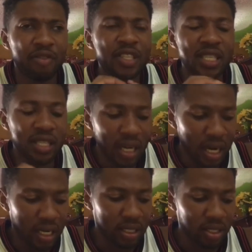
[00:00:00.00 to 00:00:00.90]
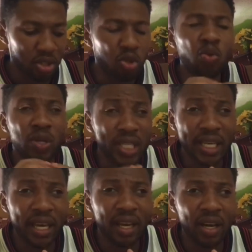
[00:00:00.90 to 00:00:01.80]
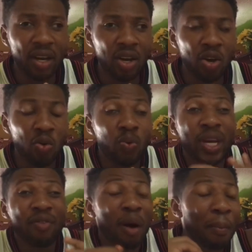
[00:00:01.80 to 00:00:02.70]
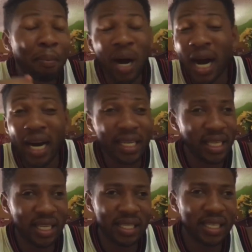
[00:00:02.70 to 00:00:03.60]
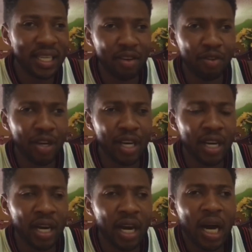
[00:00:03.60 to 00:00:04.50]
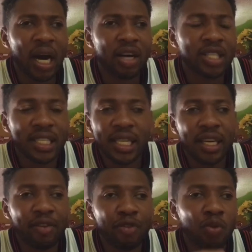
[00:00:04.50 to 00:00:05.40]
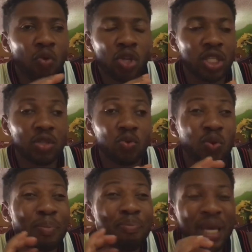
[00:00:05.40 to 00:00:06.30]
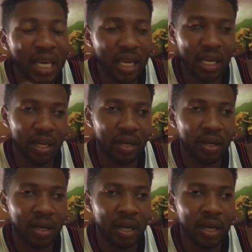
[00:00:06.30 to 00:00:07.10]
to start know say we never born in a slavery or slavery wasn't we beginning.